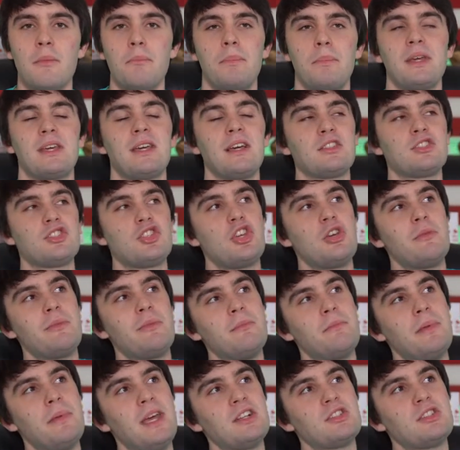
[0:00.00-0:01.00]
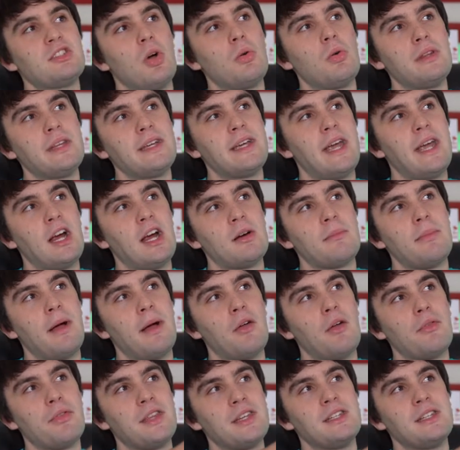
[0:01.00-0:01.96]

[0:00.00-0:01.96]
Because human beings only care about